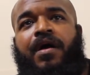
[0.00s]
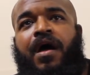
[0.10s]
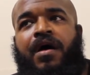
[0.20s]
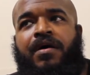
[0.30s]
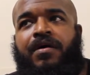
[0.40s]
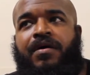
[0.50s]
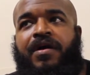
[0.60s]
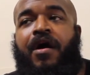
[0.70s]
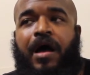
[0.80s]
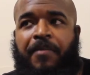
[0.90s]

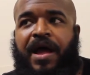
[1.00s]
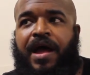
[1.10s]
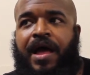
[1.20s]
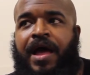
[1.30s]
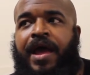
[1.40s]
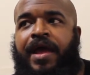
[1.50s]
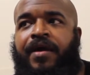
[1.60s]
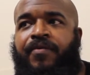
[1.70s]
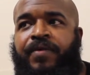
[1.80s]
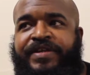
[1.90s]
Caught my
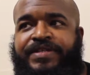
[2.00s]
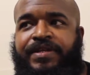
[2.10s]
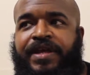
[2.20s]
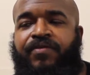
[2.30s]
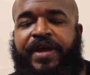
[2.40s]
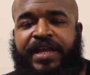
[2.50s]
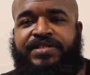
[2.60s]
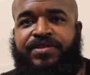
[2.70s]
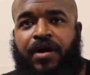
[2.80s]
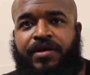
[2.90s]
eye recently, Ricky
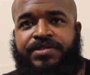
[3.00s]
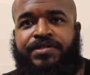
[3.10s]
Starks.